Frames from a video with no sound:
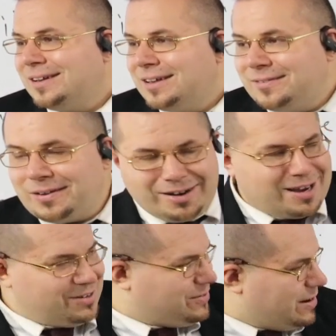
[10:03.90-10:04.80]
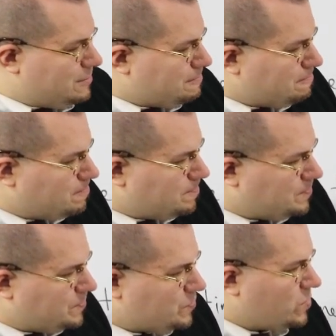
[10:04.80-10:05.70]
Very nice, right?
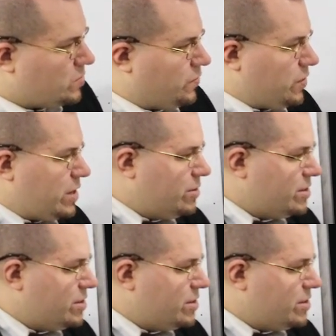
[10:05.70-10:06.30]
So if you're curious